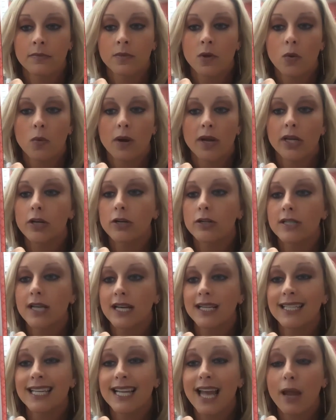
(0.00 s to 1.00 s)
When you're
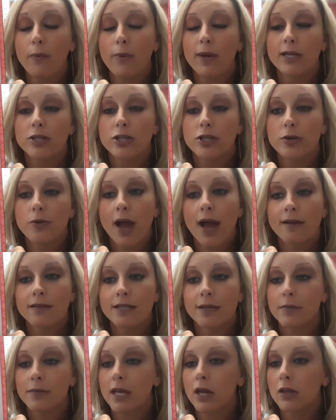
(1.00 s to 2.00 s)
done today, we do have
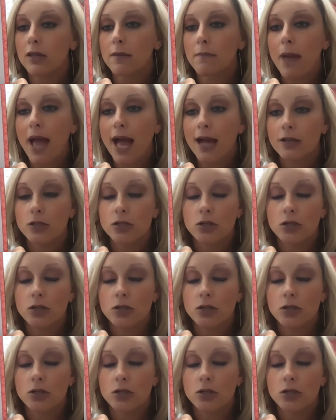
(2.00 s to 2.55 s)
something on the back,